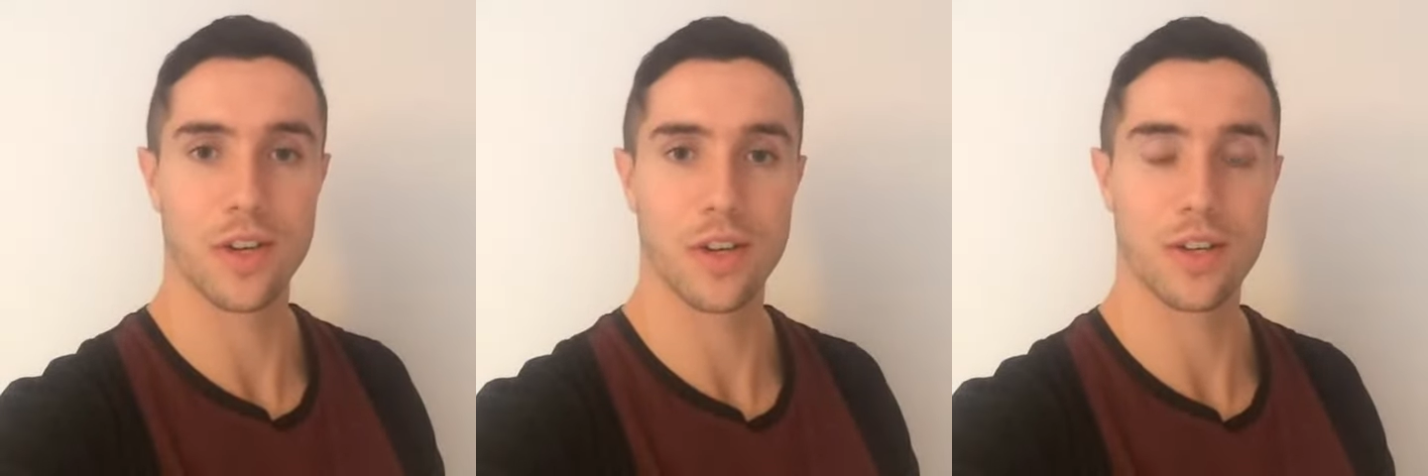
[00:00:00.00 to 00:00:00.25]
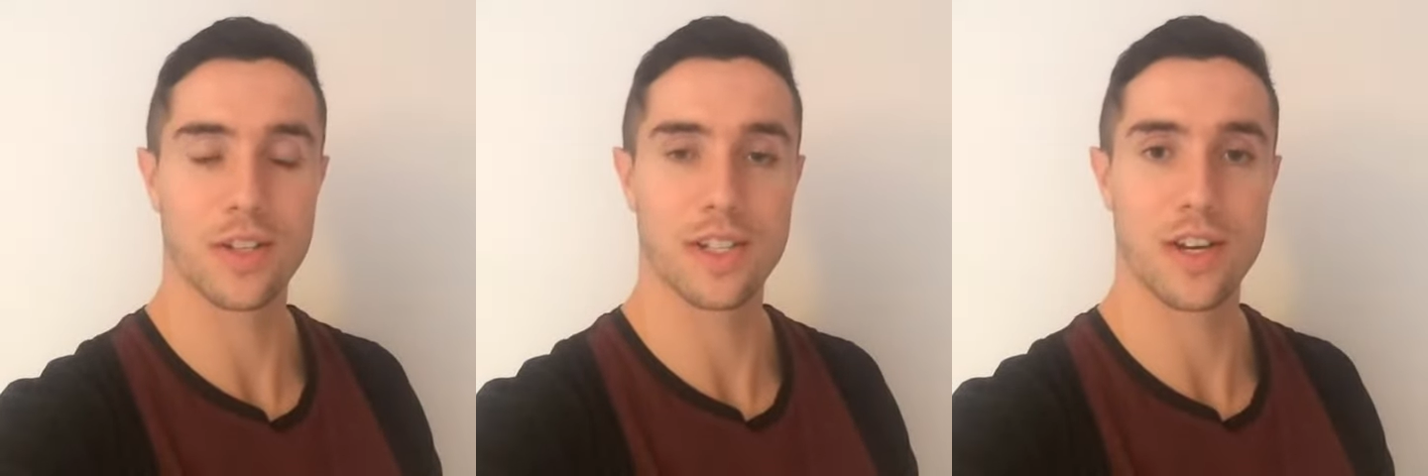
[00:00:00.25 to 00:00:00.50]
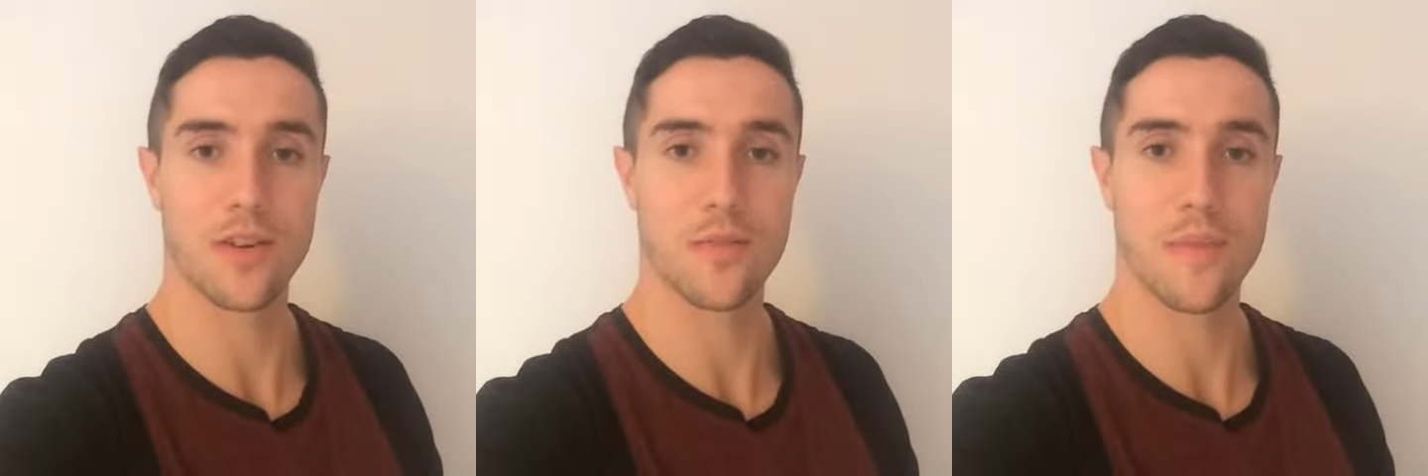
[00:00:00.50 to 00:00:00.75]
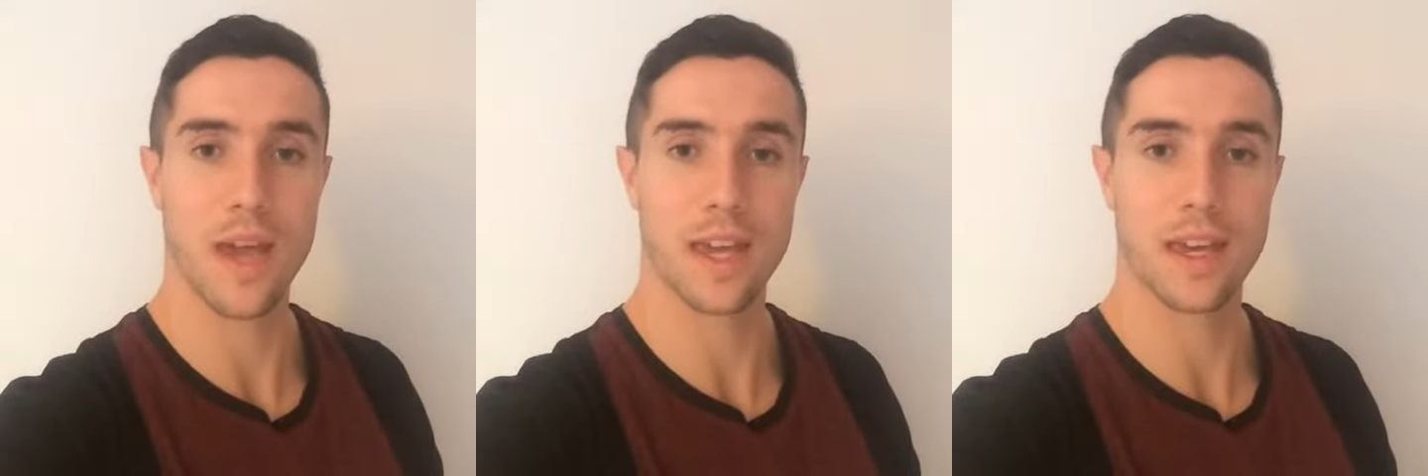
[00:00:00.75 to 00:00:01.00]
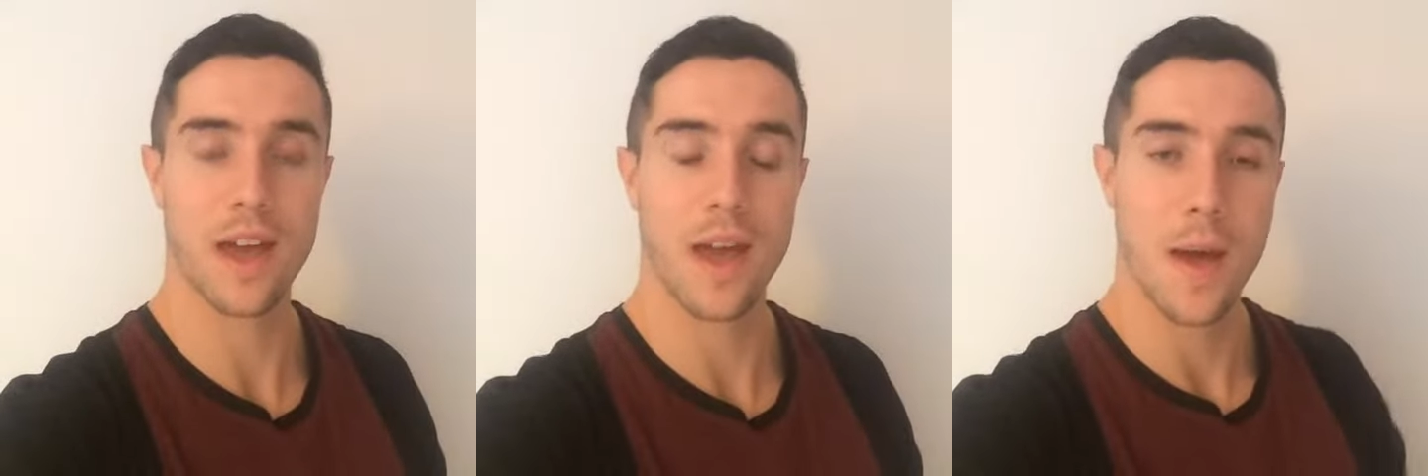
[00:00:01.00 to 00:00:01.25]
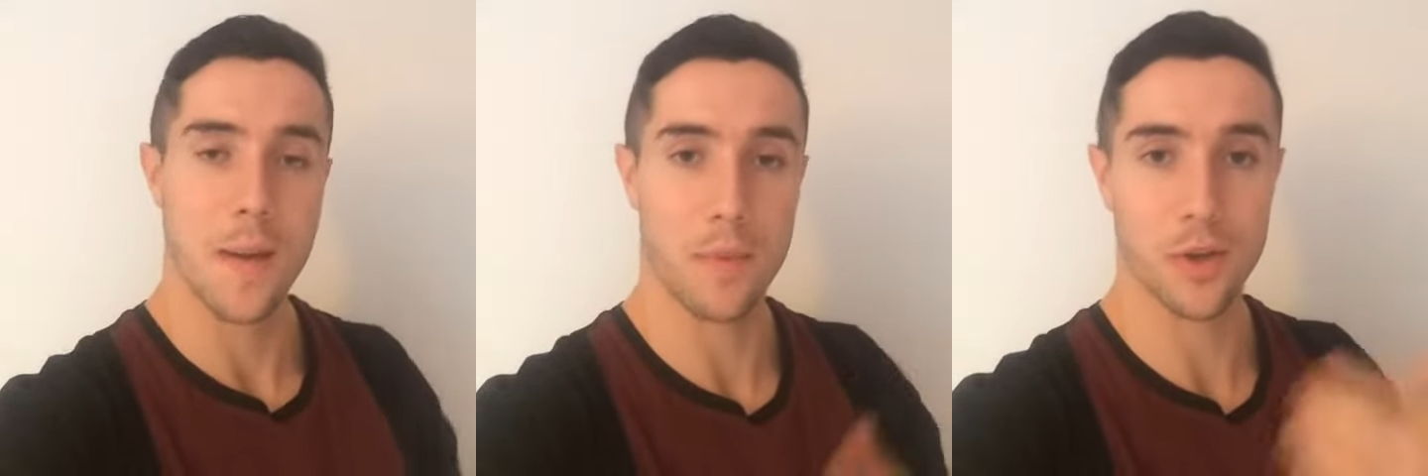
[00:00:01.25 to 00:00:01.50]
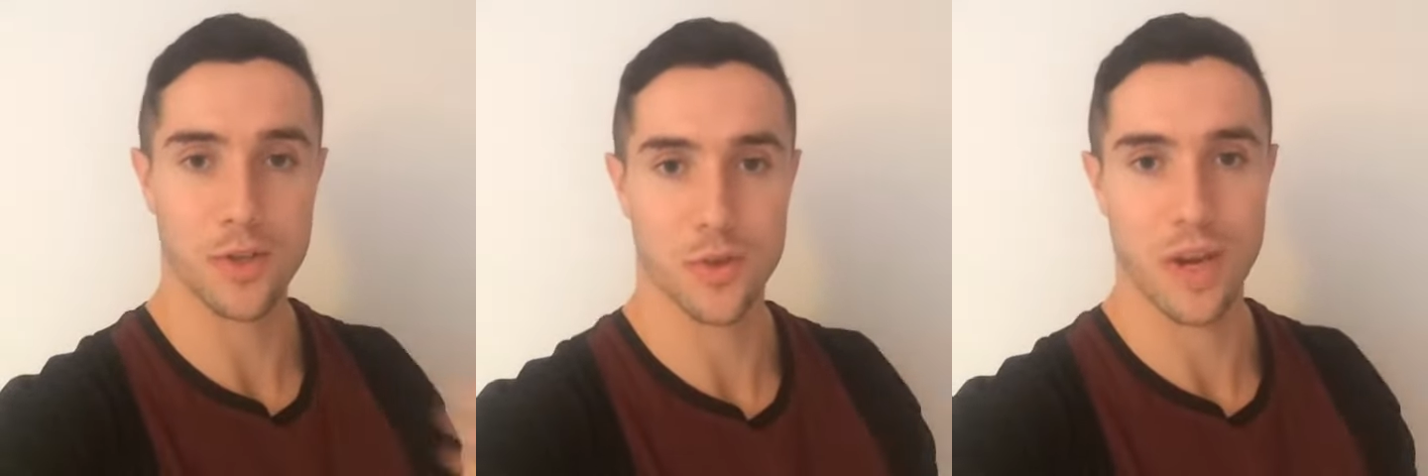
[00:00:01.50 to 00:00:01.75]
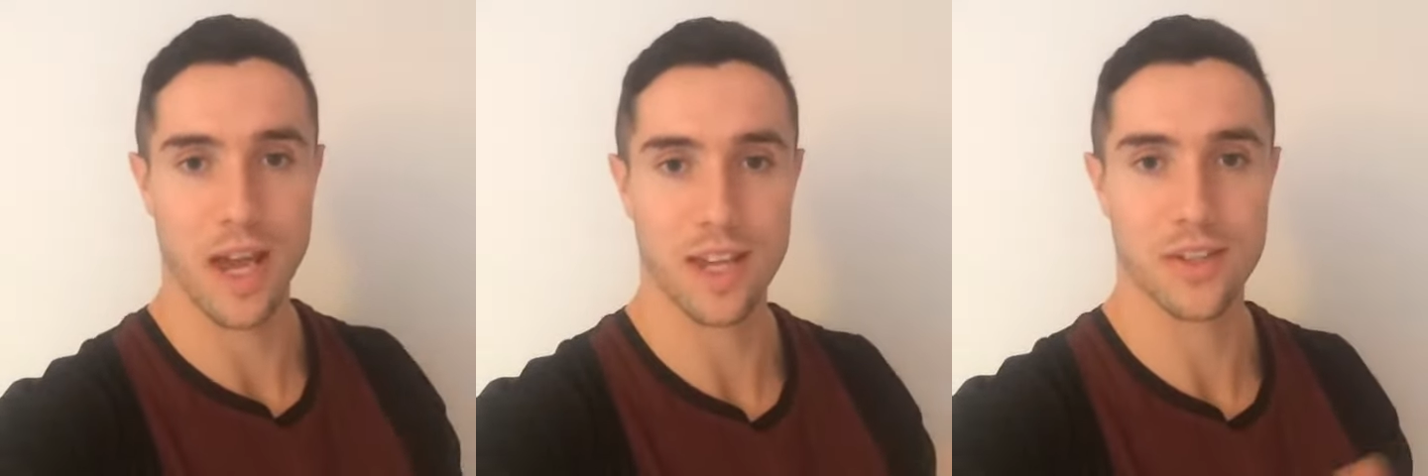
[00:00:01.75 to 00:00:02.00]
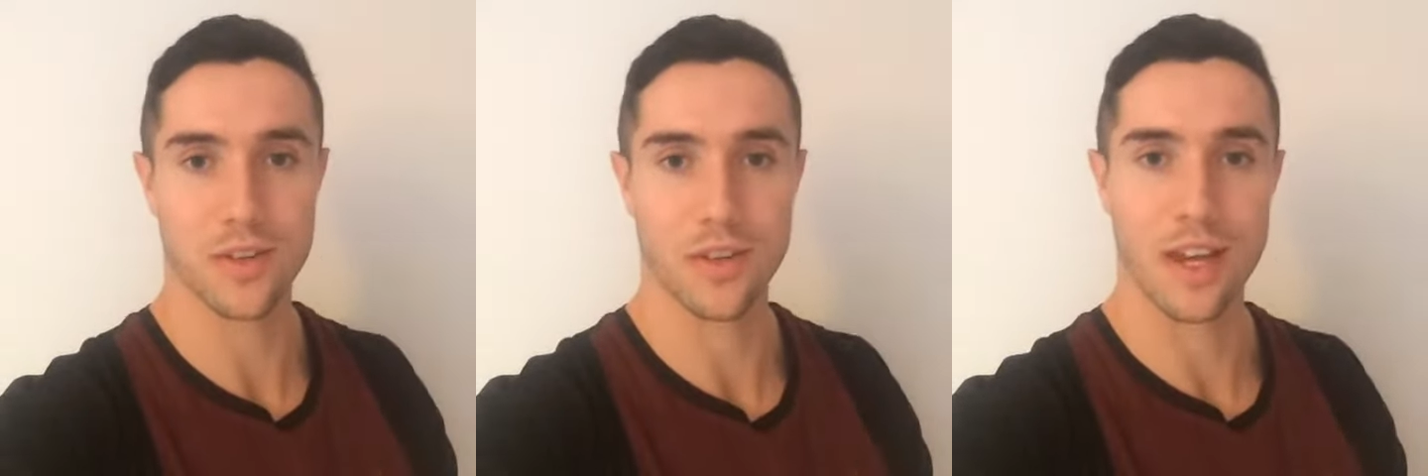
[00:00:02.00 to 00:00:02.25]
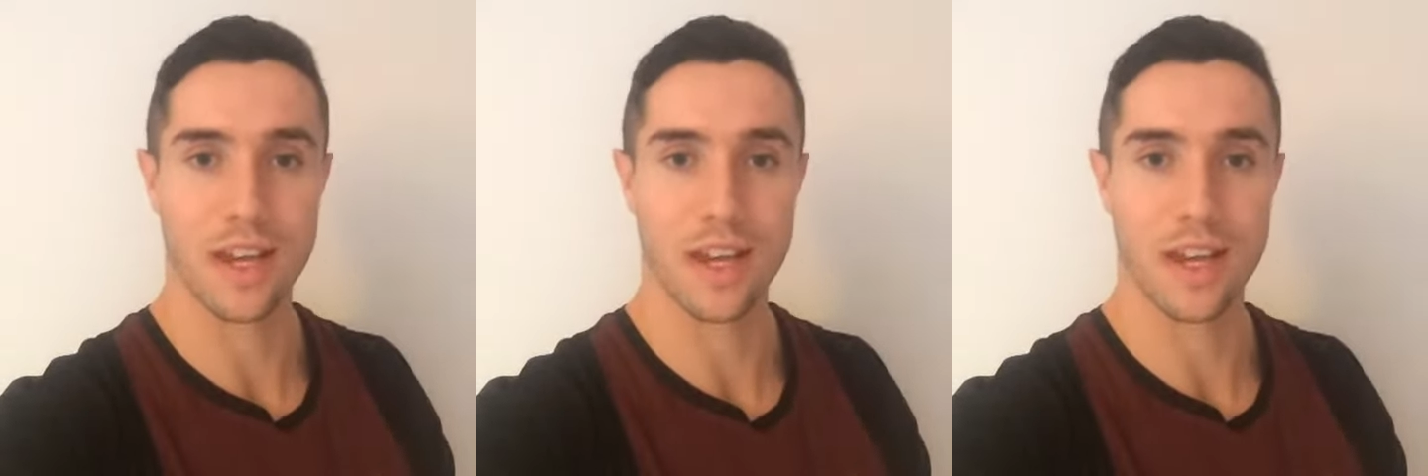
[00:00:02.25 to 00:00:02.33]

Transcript: can you still make muscle gains on